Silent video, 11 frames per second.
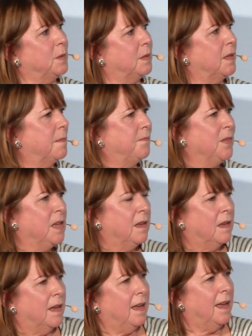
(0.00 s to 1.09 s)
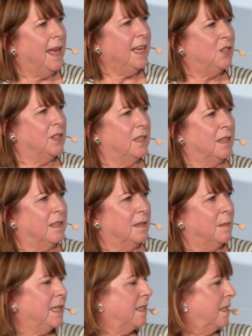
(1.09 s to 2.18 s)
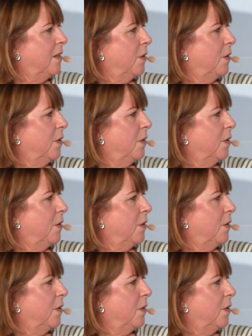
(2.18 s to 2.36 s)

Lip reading: with aging and medicine,